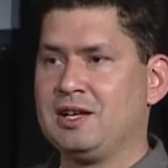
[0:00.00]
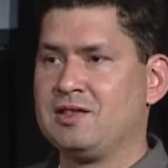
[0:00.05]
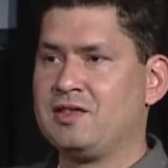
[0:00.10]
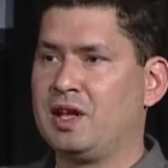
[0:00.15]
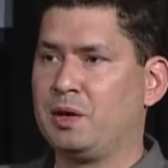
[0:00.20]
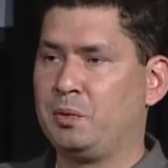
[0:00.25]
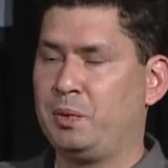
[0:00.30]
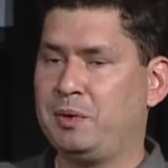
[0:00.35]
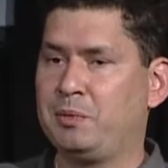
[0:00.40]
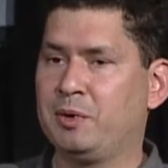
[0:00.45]

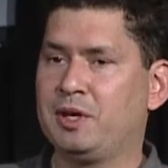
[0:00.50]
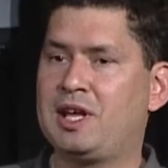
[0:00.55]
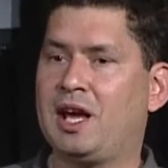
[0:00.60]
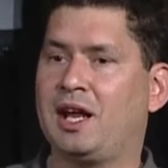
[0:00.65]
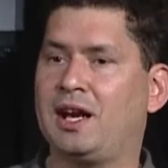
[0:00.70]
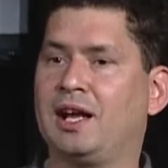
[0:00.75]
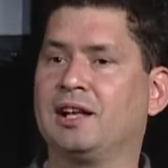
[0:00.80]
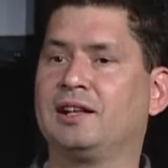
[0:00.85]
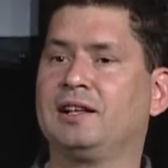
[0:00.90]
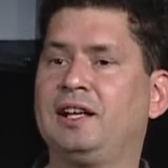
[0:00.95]
then we would
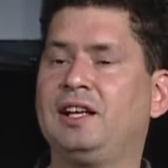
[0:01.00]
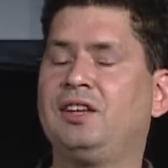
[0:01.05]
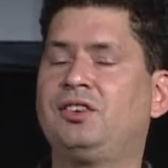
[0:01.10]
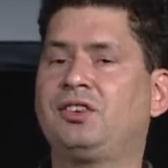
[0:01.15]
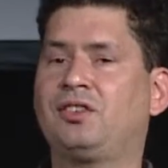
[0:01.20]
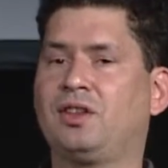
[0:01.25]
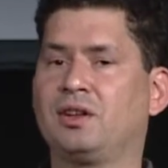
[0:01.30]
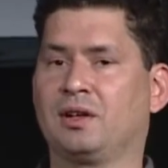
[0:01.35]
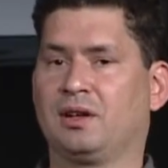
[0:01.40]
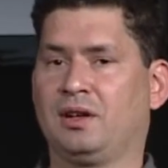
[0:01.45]
get at
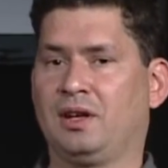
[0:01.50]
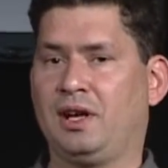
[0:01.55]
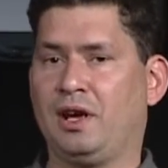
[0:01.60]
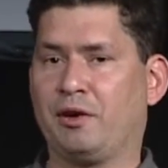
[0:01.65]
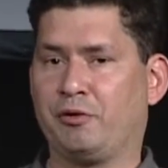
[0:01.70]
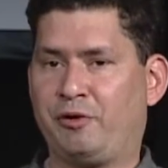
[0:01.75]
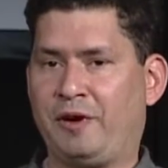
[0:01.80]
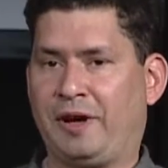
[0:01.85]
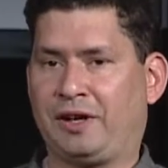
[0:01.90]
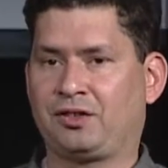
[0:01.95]
least the
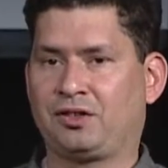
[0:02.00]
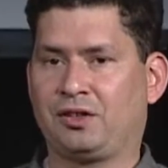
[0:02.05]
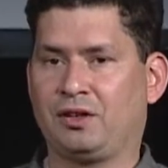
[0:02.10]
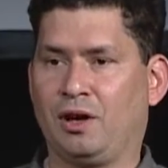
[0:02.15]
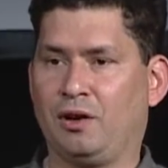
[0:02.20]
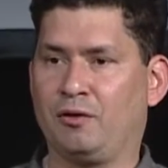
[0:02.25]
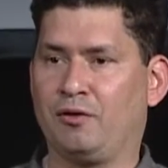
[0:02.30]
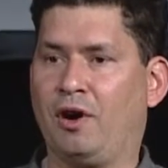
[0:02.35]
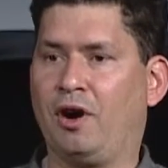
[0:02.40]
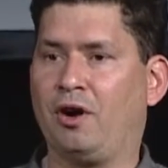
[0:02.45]
effects
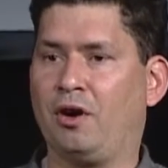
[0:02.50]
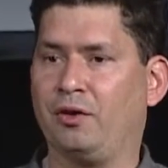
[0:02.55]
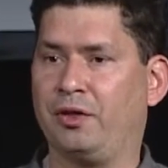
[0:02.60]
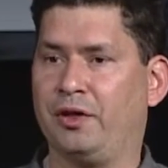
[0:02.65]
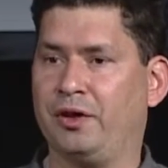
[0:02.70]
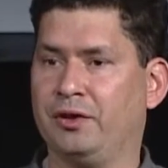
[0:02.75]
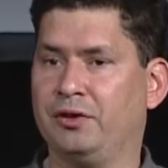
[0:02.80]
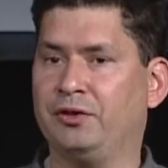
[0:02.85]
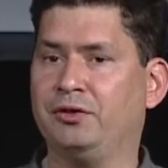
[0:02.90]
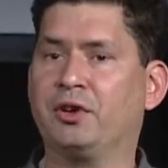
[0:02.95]
of all the